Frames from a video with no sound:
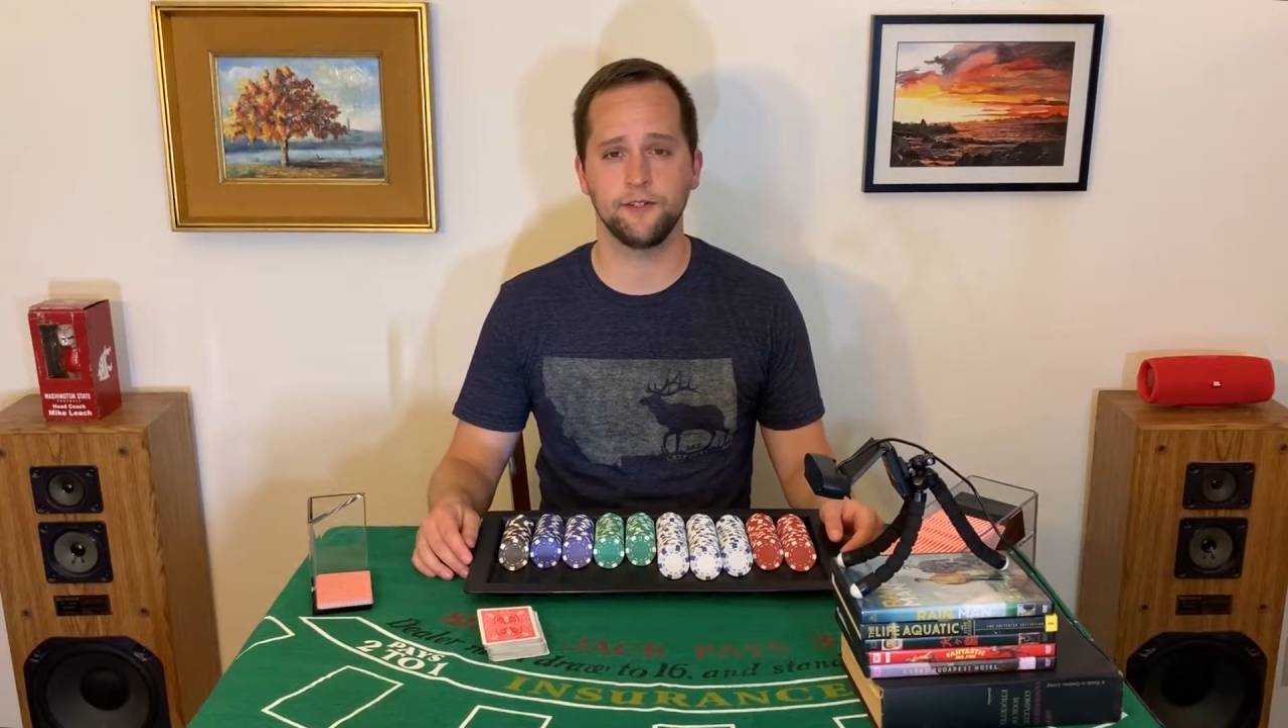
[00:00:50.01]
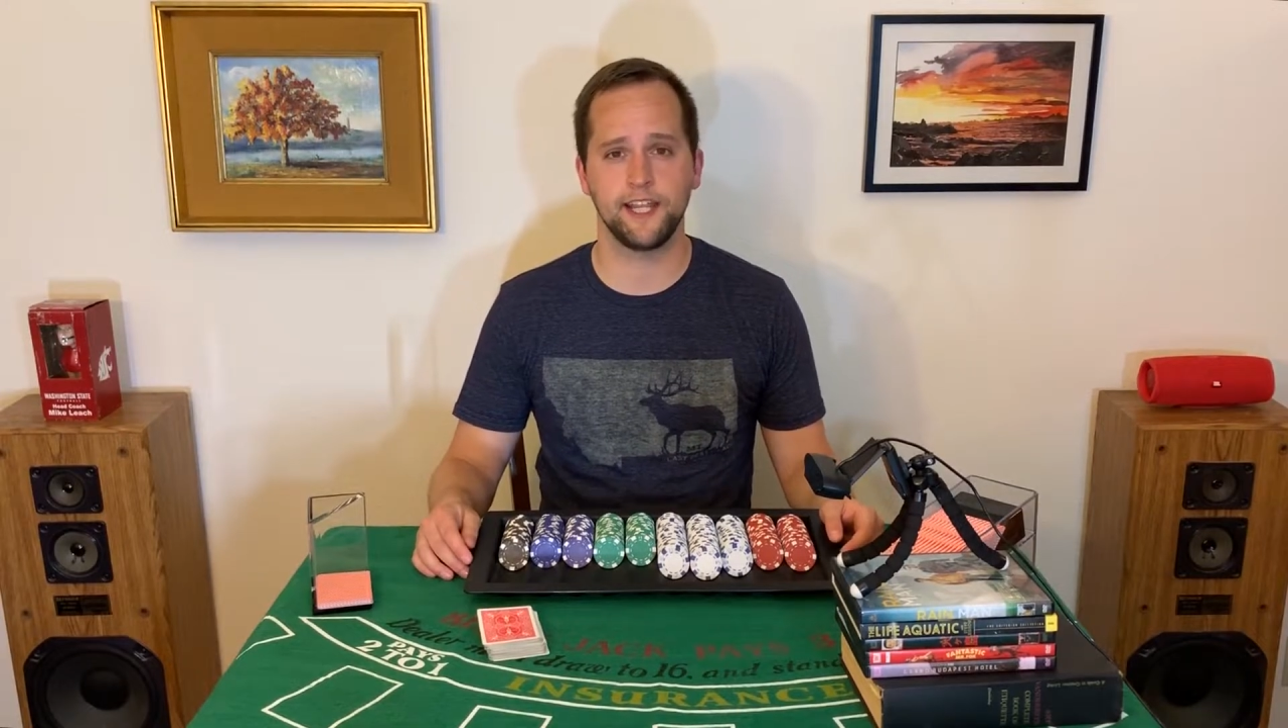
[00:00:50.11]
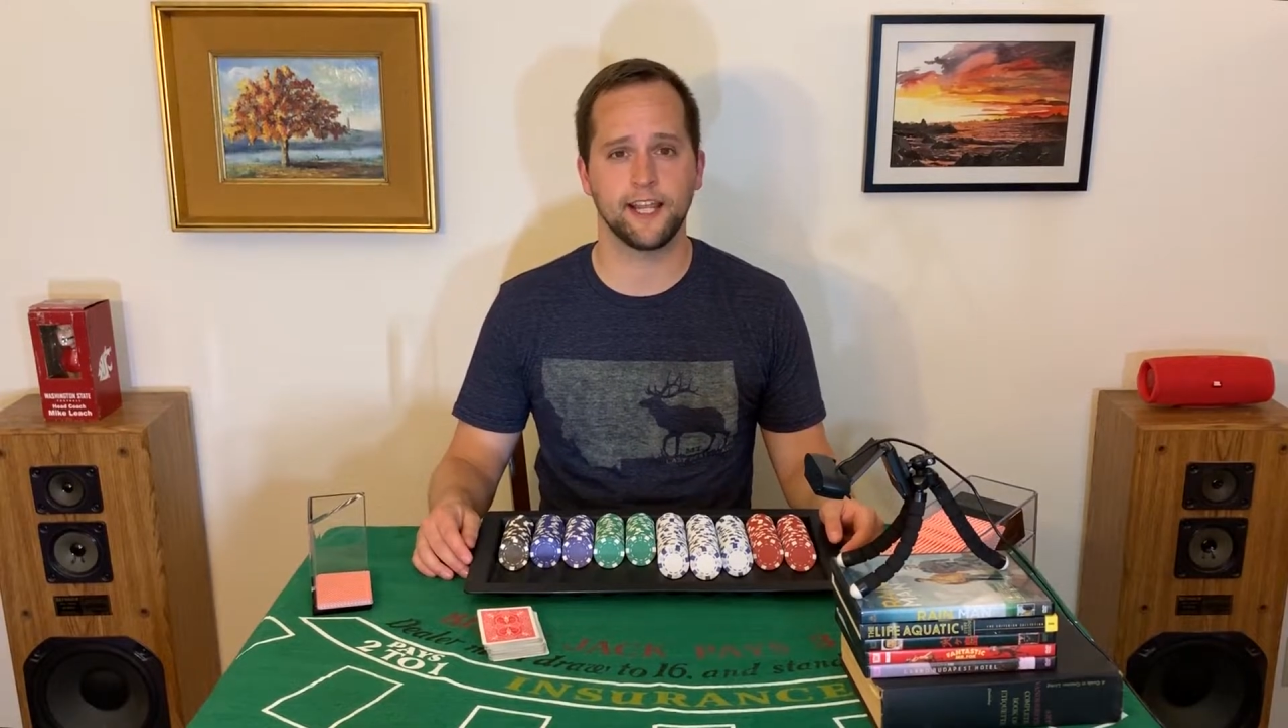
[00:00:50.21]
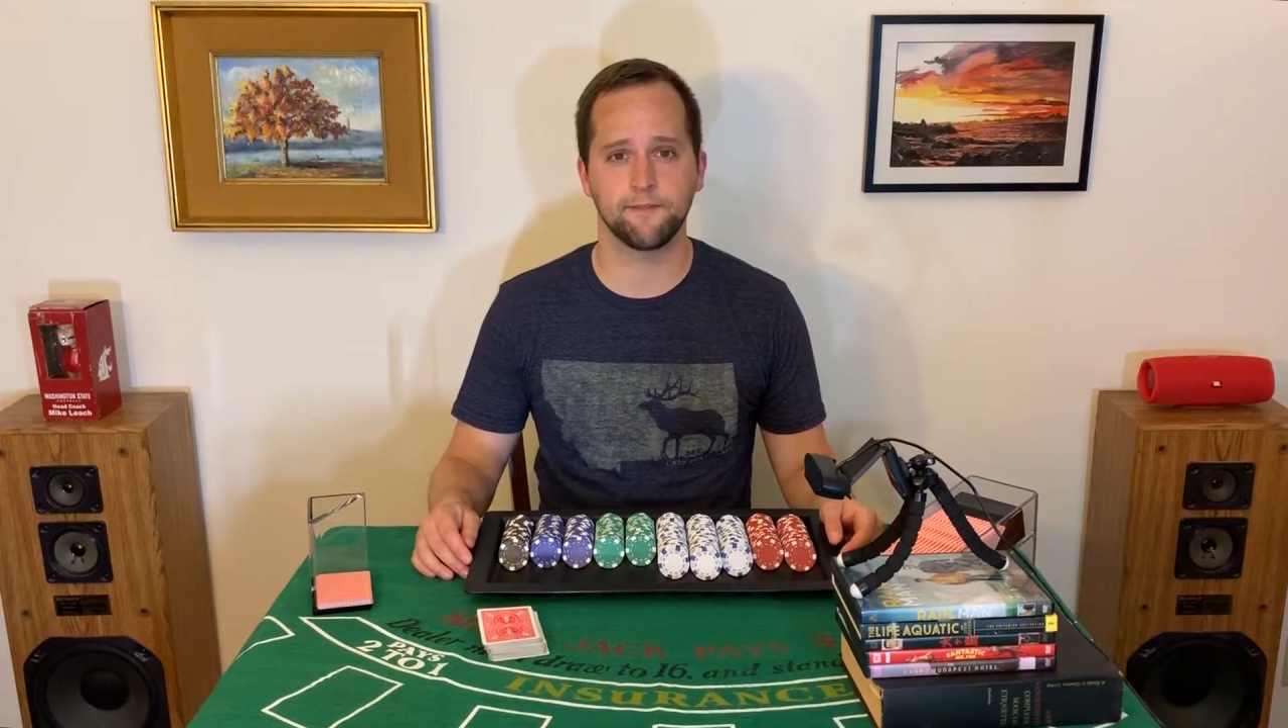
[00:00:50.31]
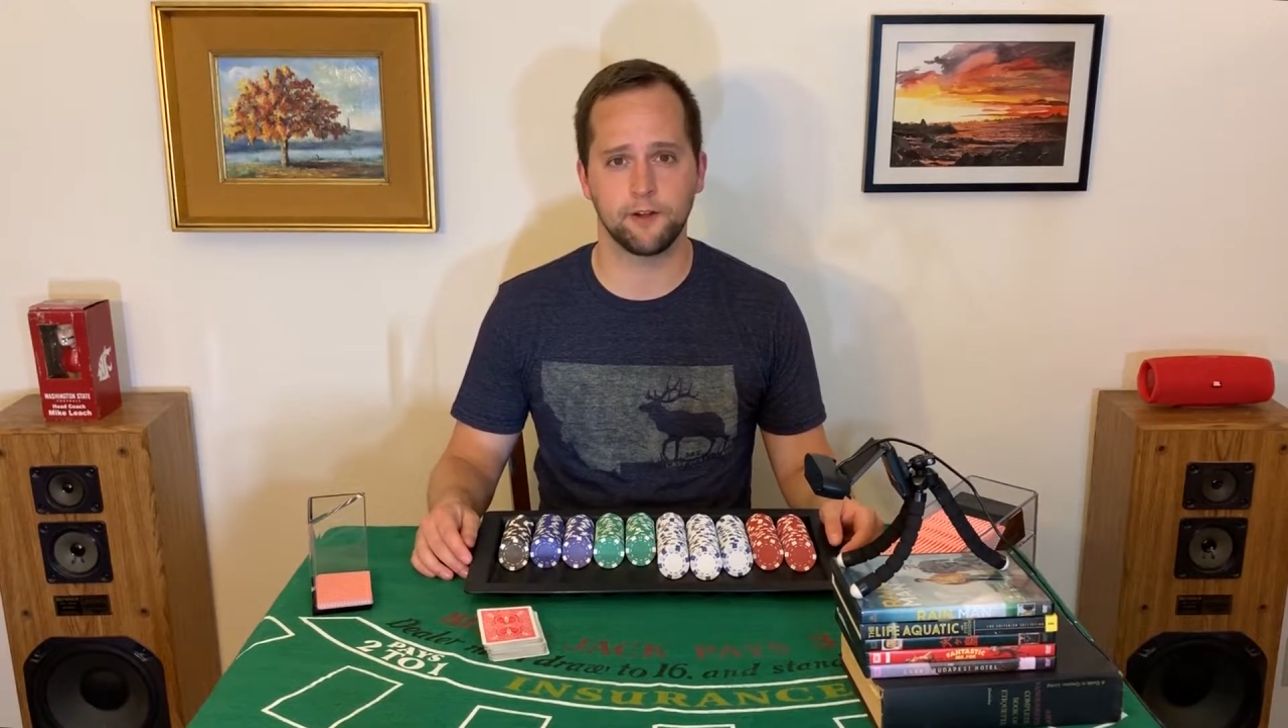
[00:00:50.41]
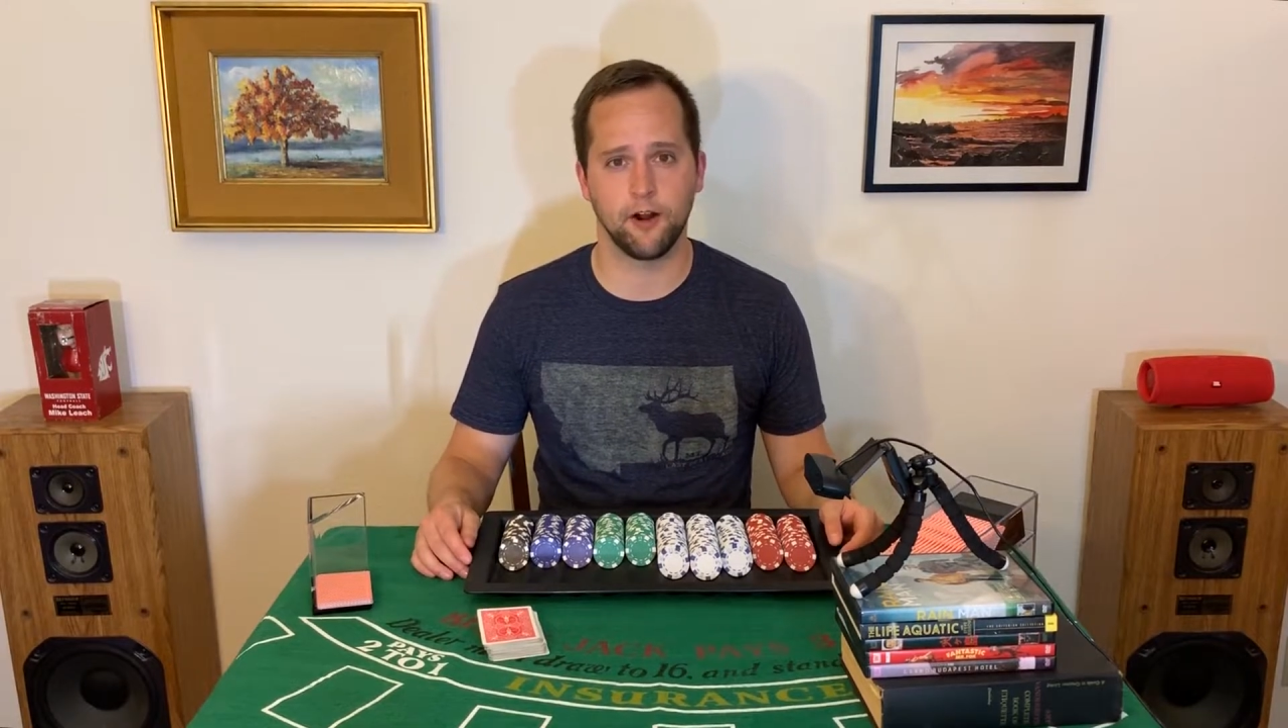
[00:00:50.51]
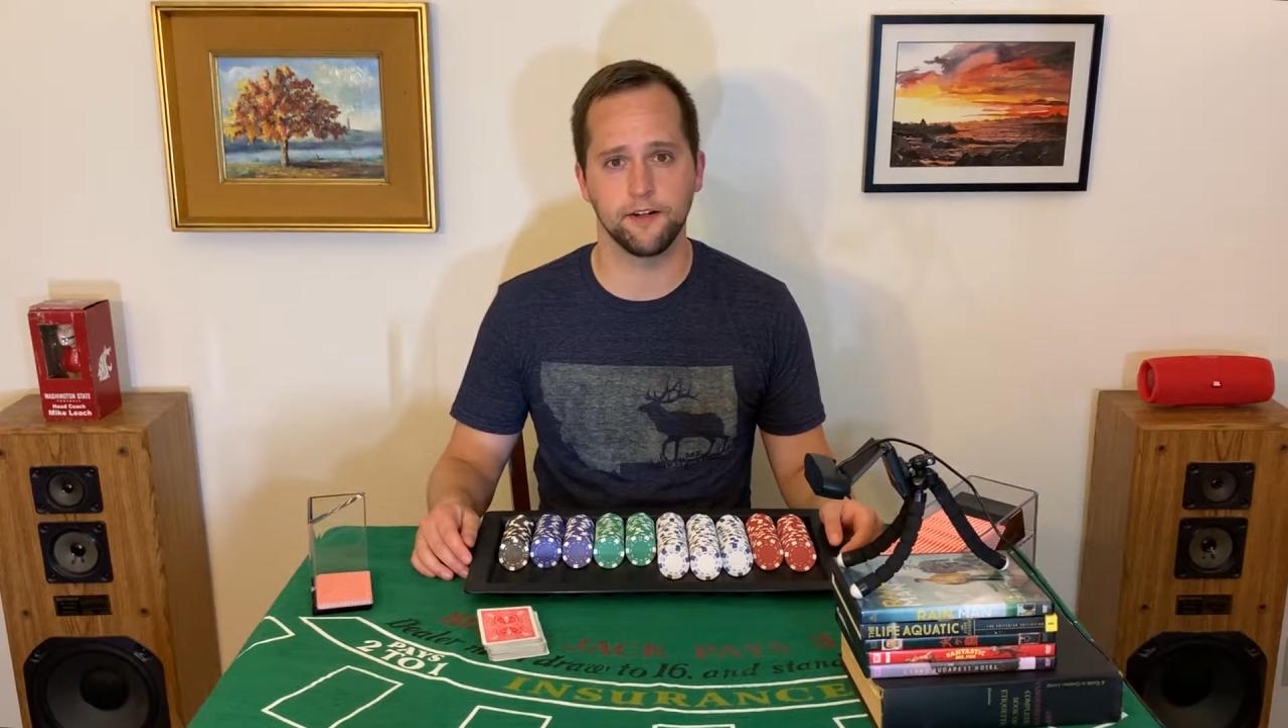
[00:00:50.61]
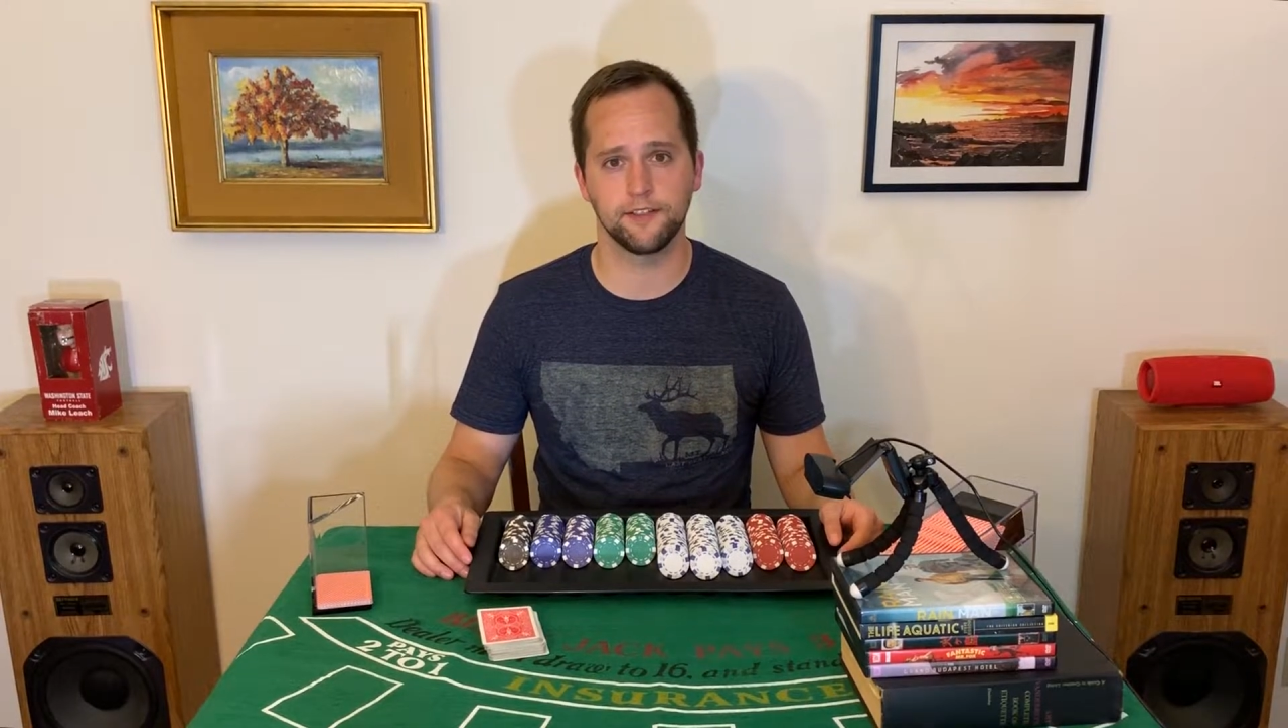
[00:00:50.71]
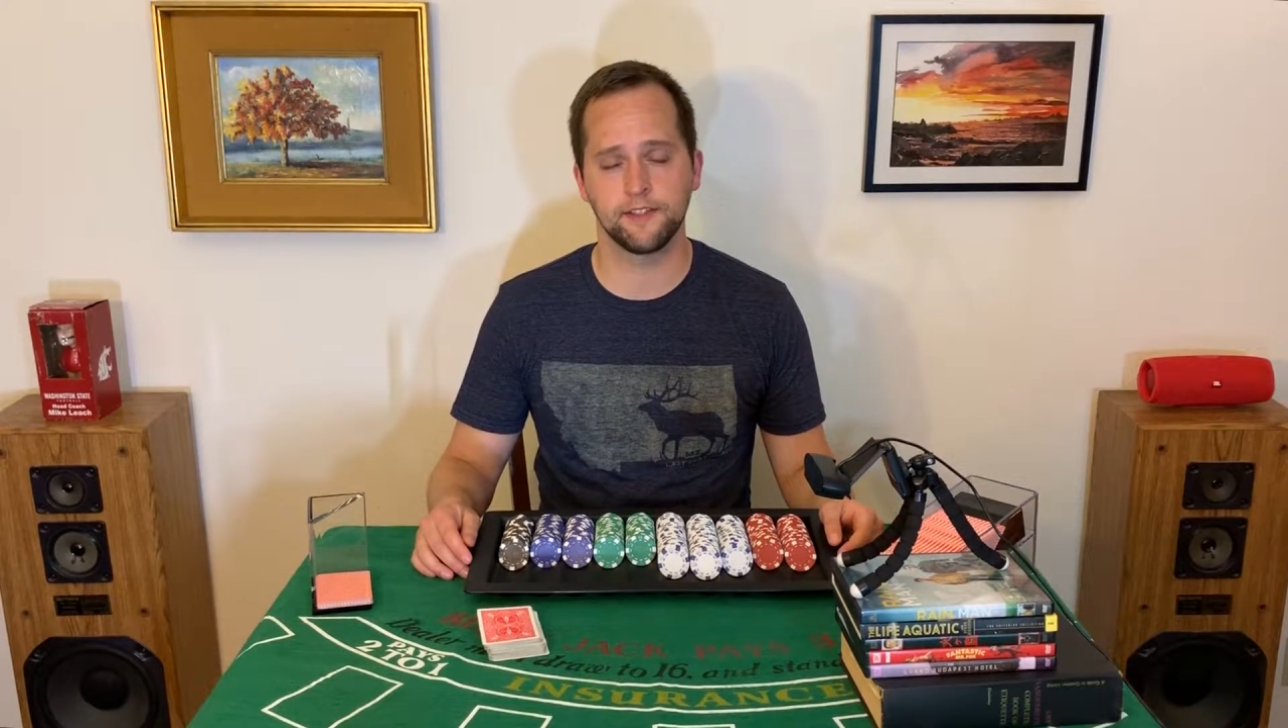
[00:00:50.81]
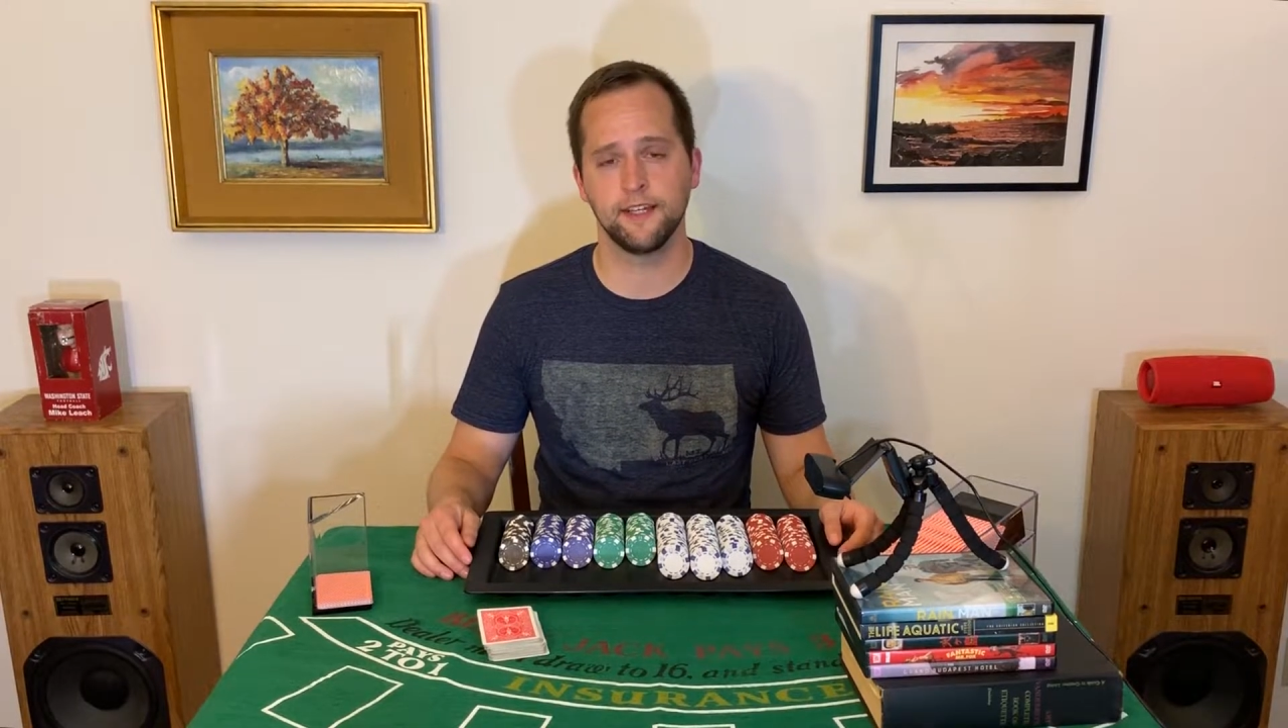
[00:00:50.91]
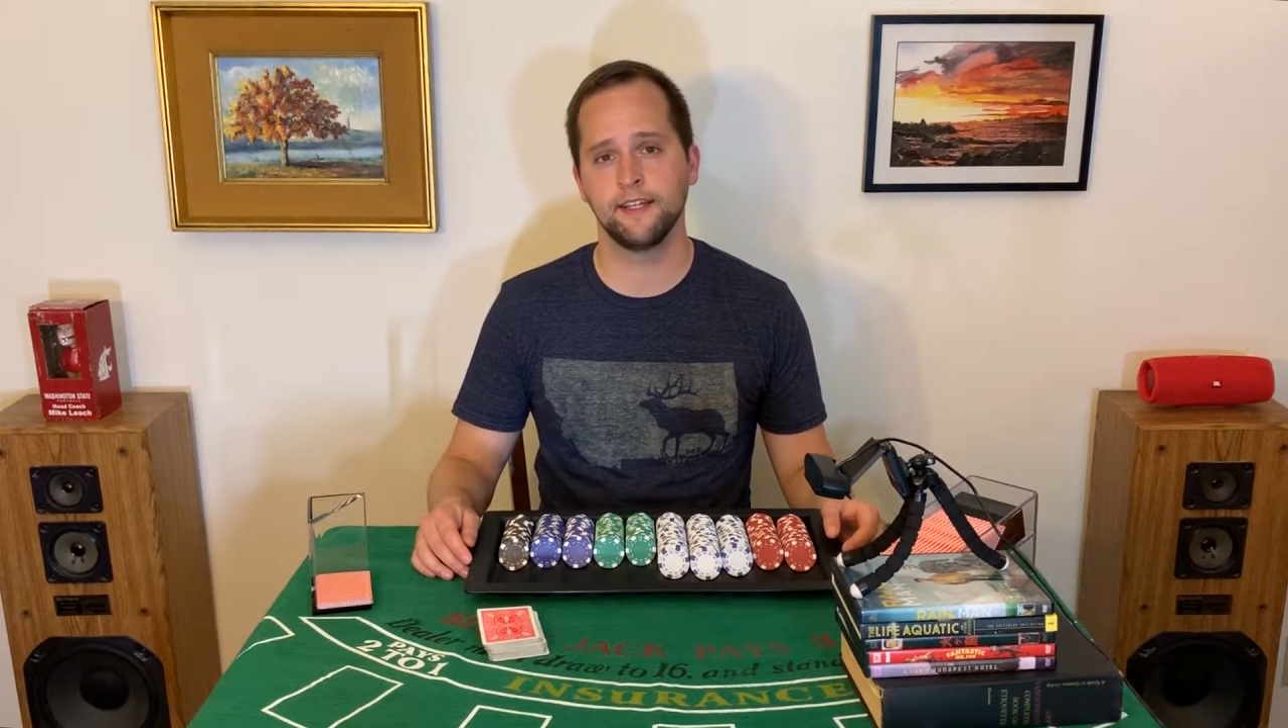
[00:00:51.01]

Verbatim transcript: deck of cards.